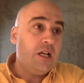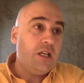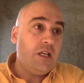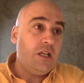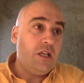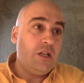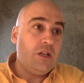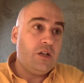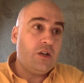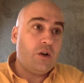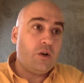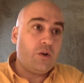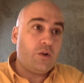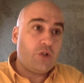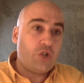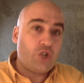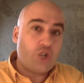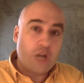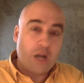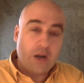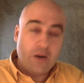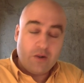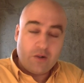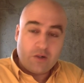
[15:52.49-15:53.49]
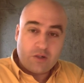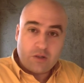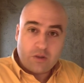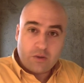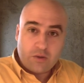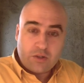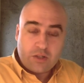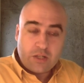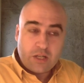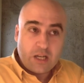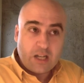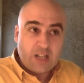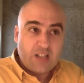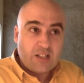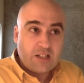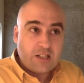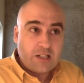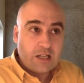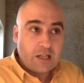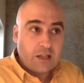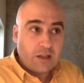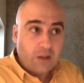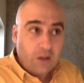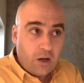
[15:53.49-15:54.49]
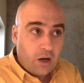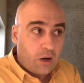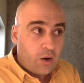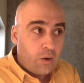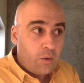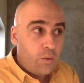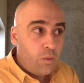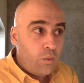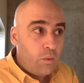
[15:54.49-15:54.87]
To challenge those things and say, look,